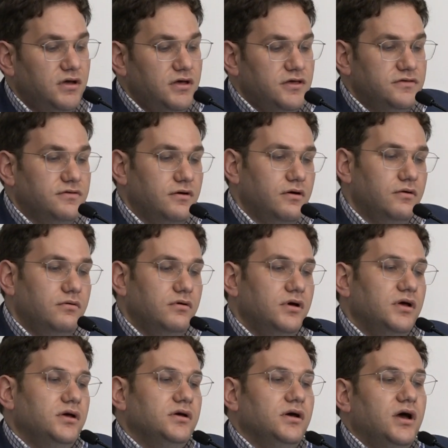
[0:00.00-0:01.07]
So
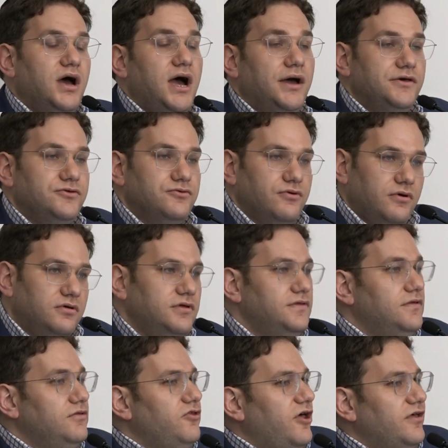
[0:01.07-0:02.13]
I strongly
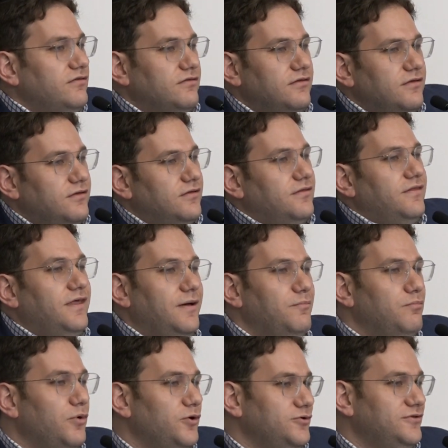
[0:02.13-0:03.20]
suggest that
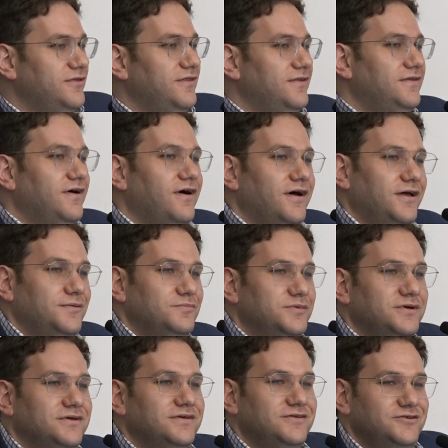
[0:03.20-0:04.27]
most of the time
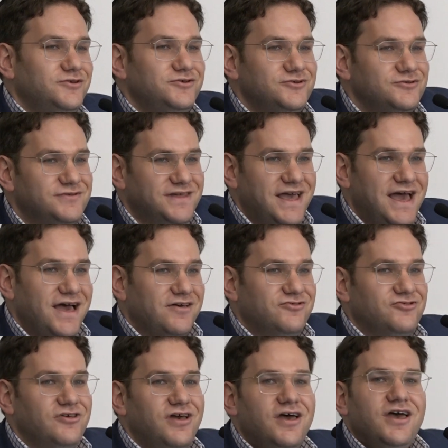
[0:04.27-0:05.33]
you use
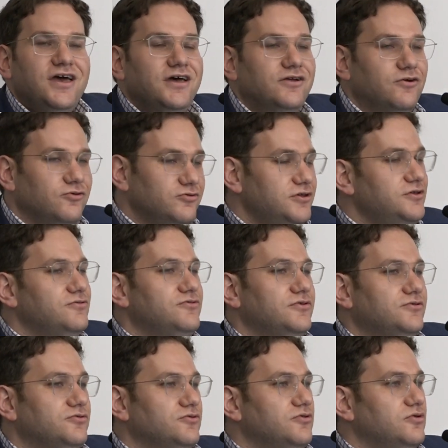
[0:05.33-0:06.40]
cash and only use
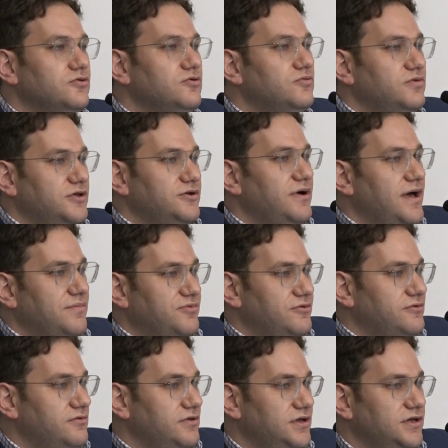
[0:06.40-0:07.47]
accrual when you
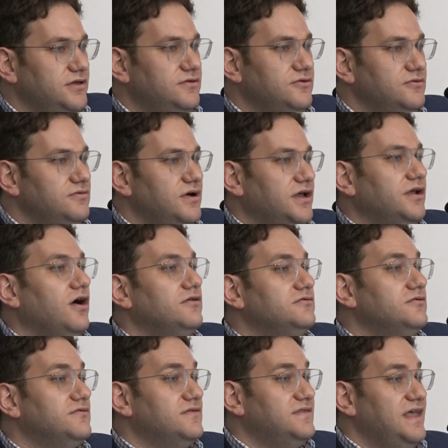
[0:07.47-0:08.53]
absolutely need to, and
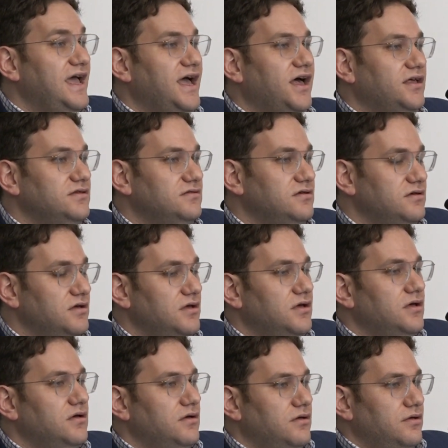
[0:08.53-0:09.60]
understand
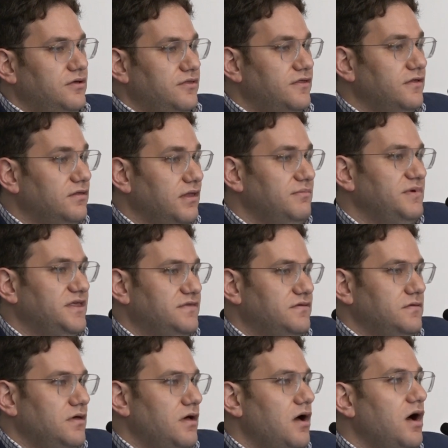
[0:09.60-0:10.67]
the
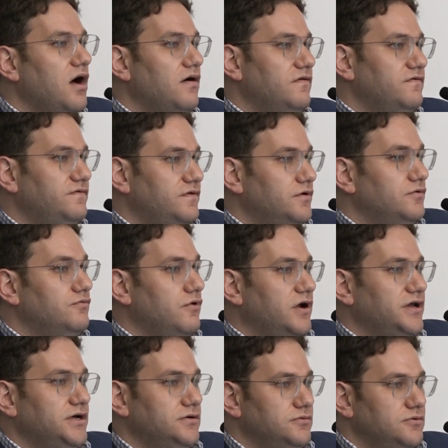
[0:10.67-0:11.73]
limits of
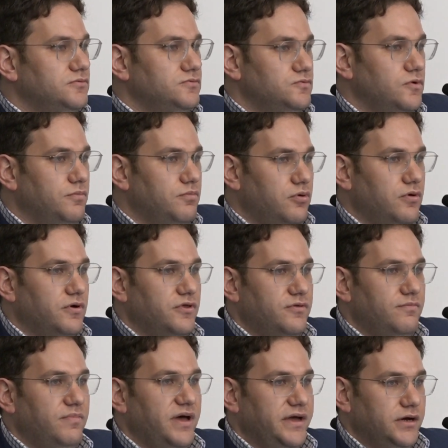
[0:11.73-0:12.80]
running reports
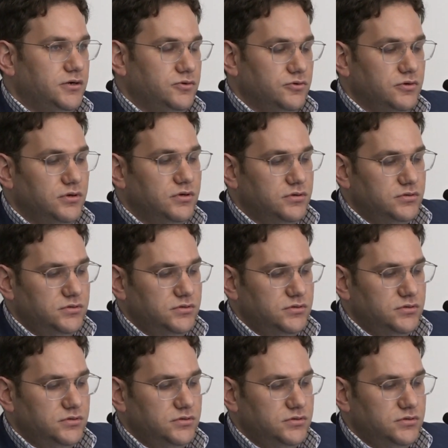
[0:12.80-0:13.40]
by accrual.